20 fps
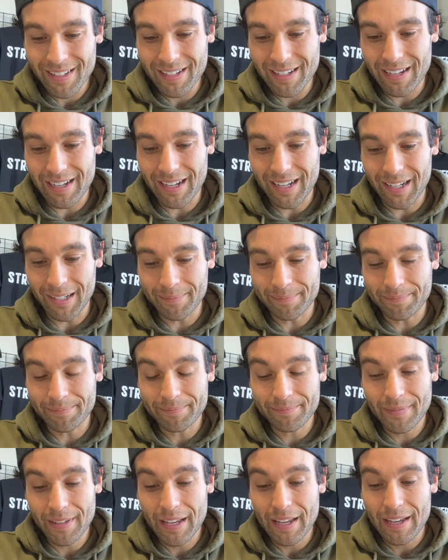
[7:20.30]

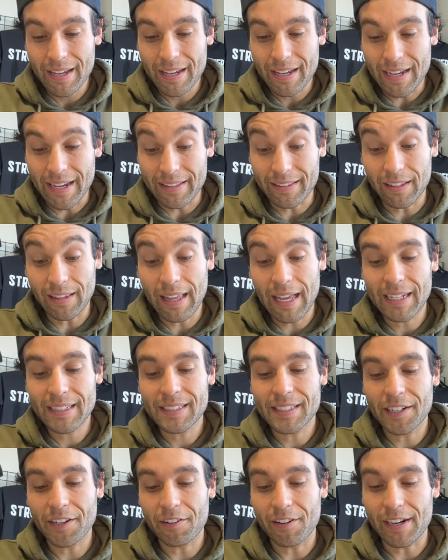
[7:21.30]
And the last
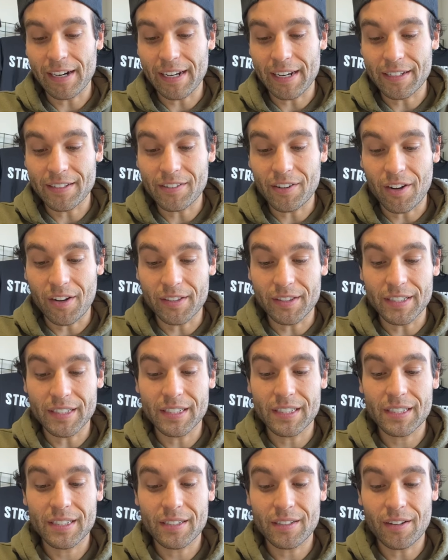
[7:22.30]
ingredient on
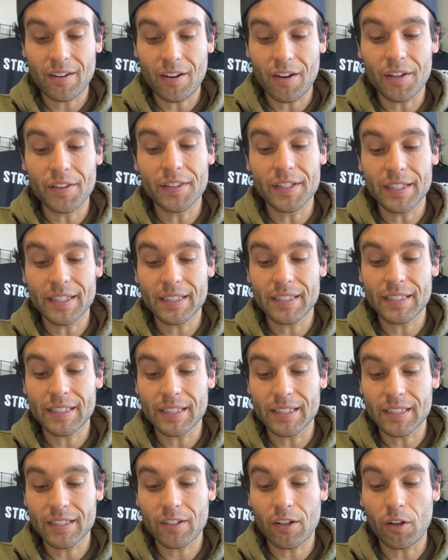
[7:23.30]
this
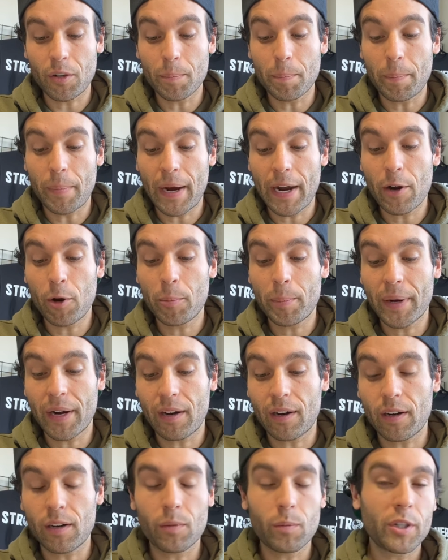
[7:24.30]
is called
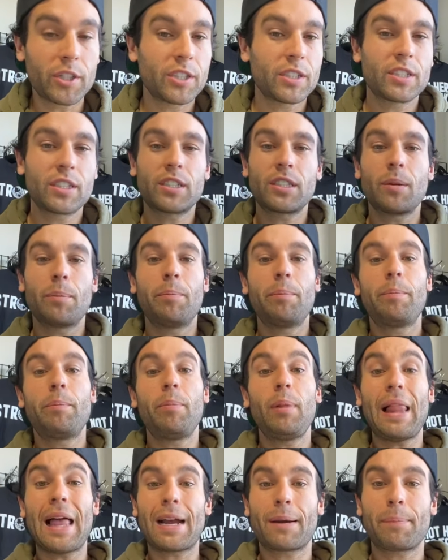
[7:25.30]
bioperine, which is just a
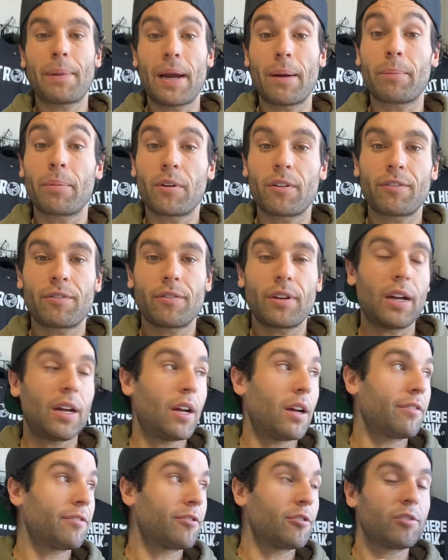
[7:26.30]
black pepper
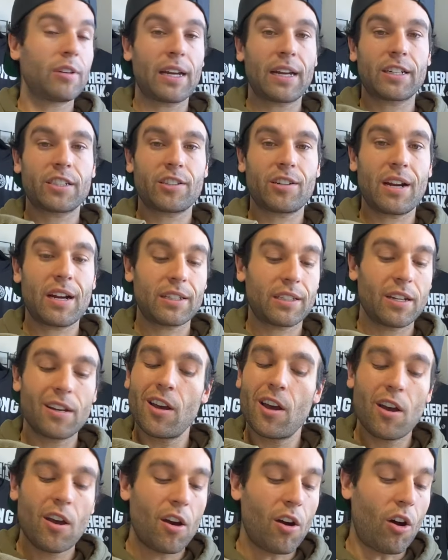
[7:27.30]
fruit extract.
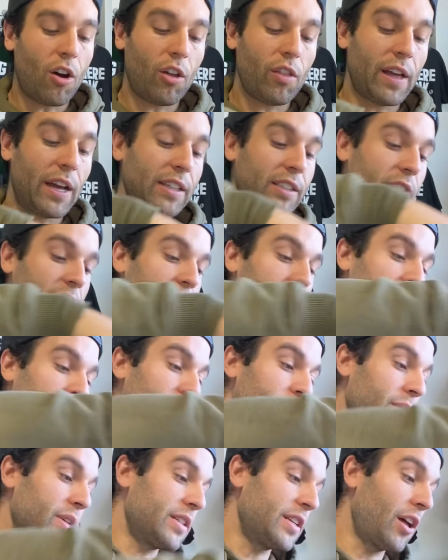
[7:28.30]
All that's going to
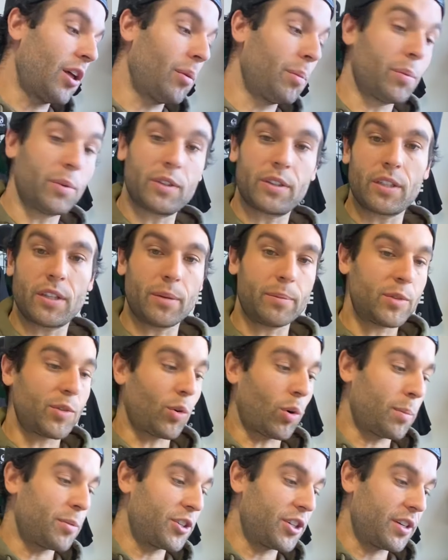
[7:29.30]
do is help with the
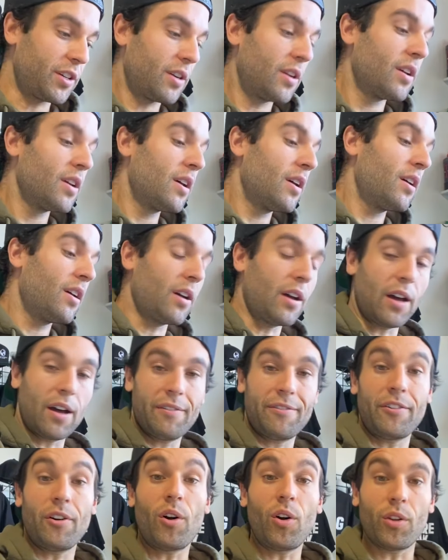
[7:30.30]
absorption
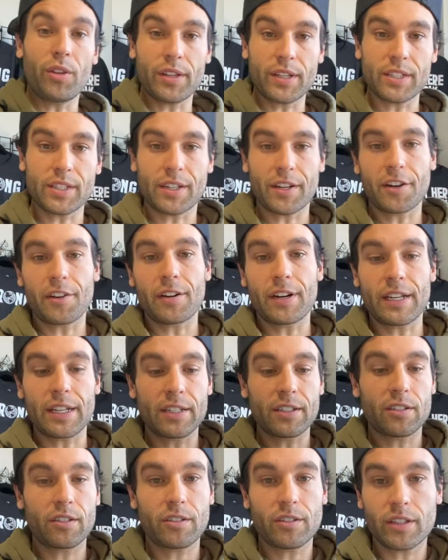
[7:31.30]
of all these
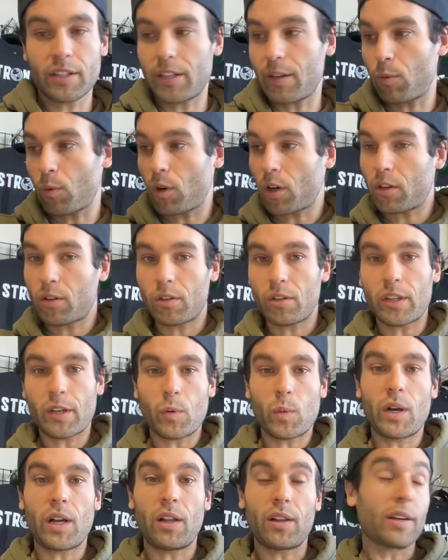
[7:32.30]
ingredients so that they work really
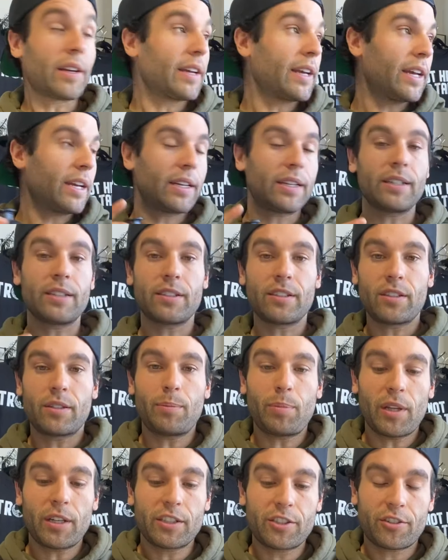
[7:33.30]
well and get into the
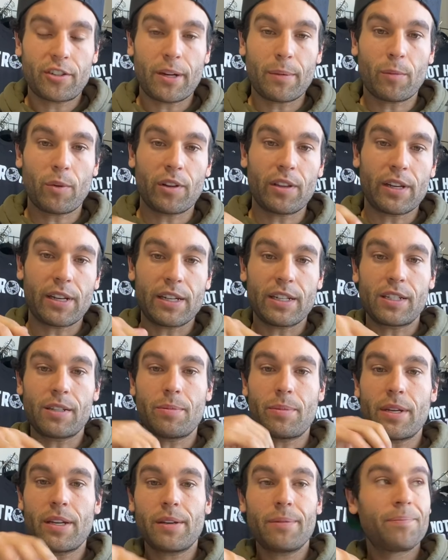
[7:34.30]
bloodstream where they need to
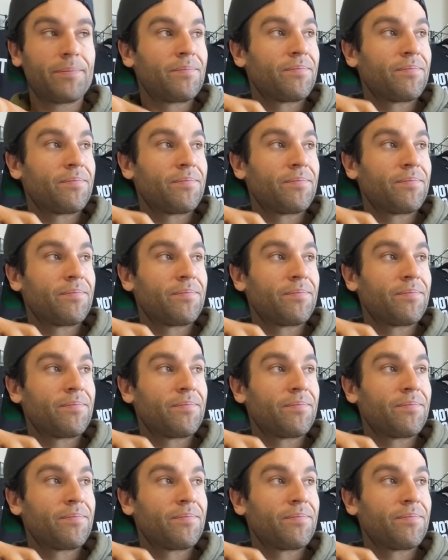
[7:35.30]
be.